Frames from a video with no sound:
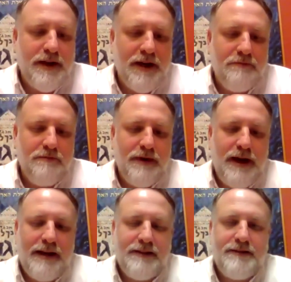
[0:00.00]

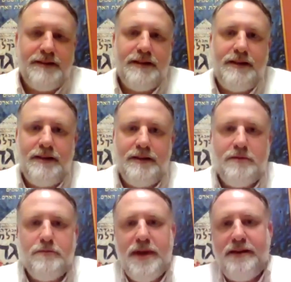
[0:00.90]
at the
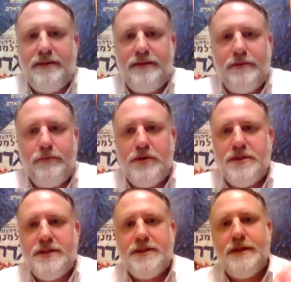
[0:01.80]
Zikin base,
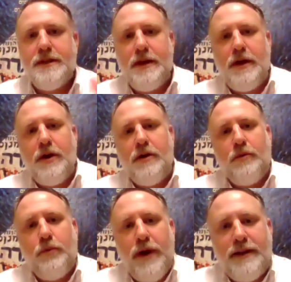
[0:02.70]
which is
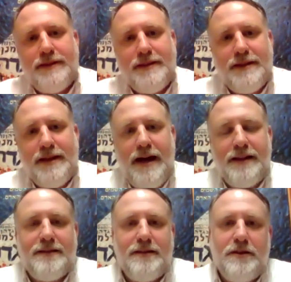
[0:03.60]
right
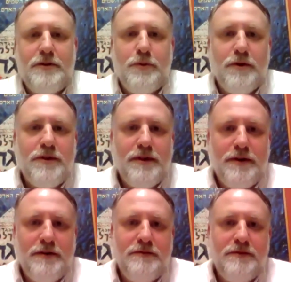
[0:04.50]
at the north
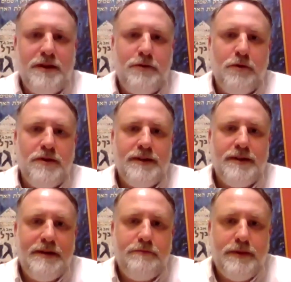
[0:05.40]
of the northern
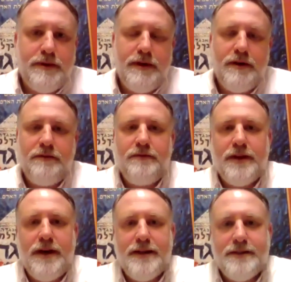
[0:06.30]
tip of
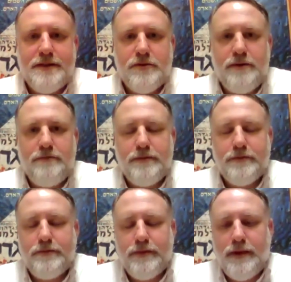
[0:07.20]
the Gaza Strip.
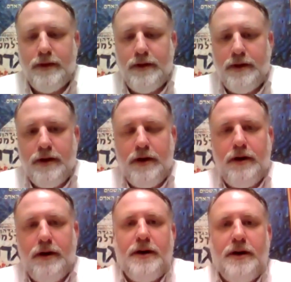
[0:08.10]

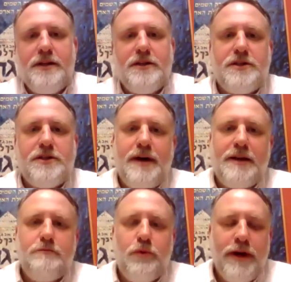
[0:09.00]
On
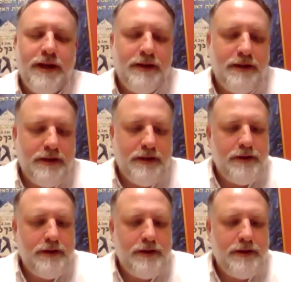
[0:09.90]
Shabbat morning,